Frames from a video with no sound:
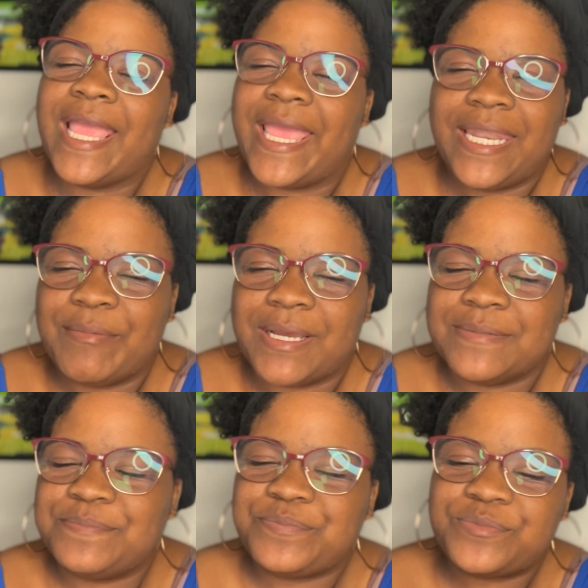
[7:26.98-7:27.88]

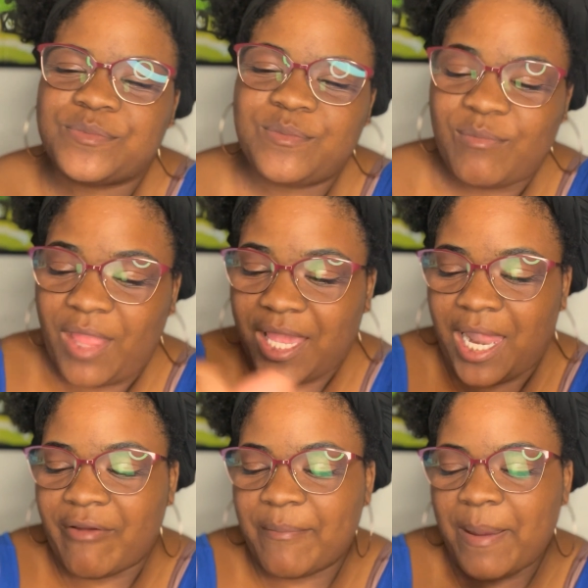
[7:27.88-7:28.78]
Anyway, and
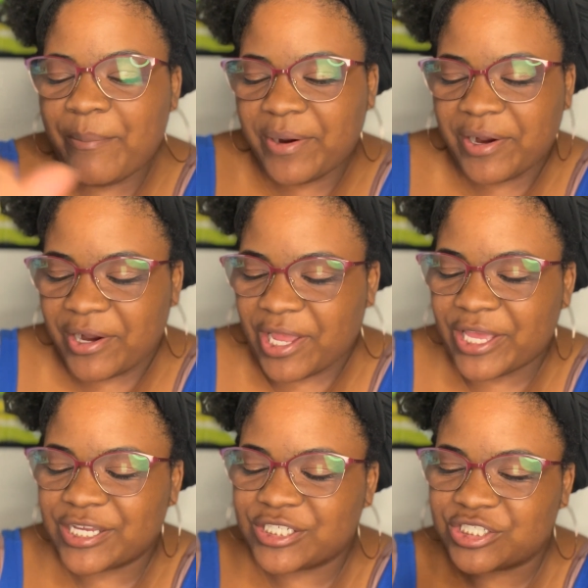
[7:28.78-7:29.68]
I remember
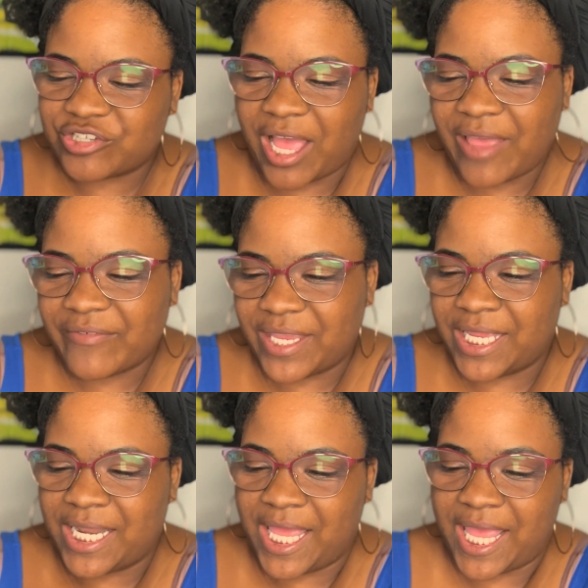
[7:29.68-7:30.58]

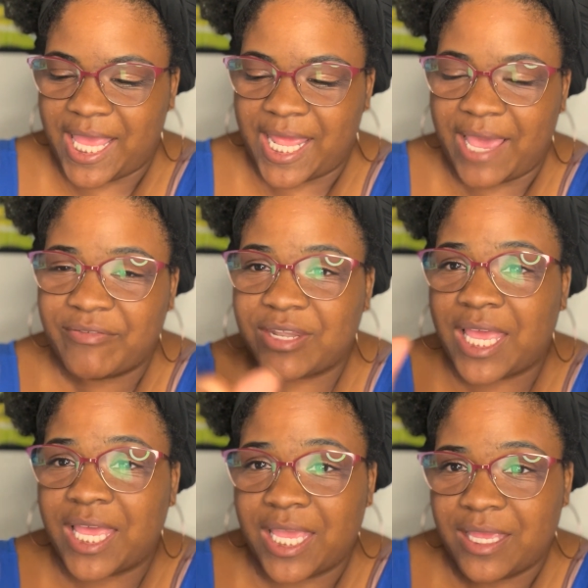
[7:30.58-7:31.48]
driving, and after
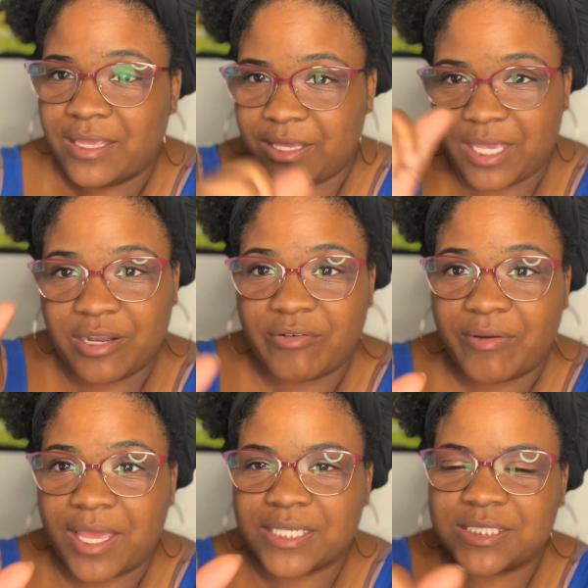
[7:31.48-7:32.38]
that
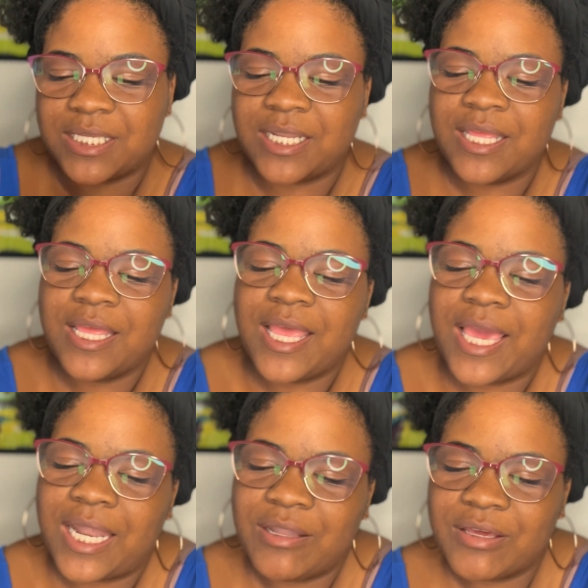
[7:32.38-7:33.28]
interaction,
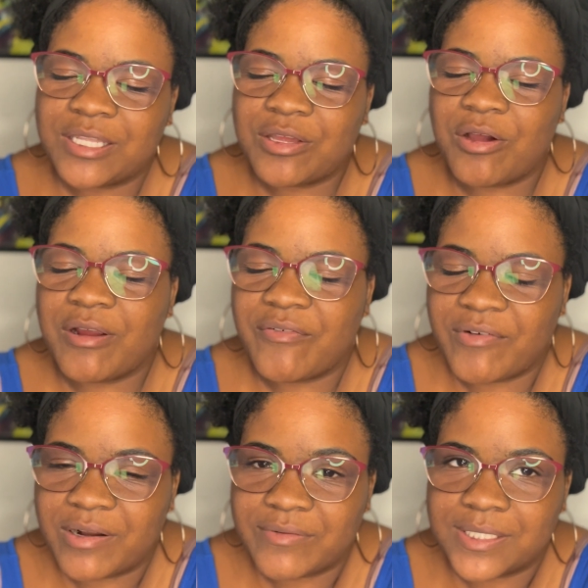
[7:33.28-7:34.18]
I look at the car in
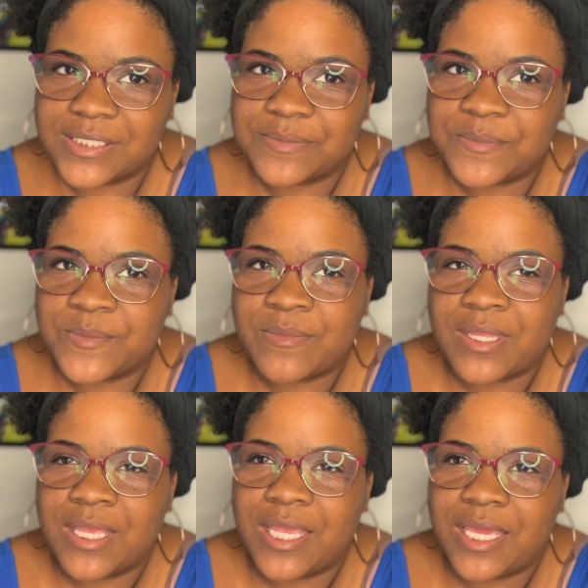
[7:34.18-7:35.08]
front of us,
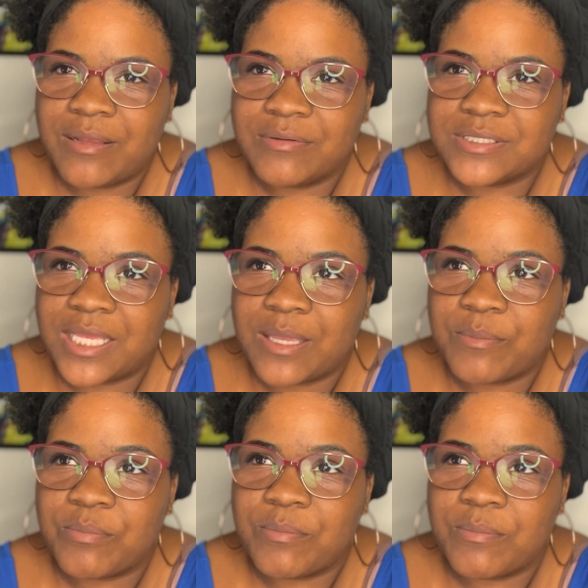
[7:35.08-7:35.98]
and it was like,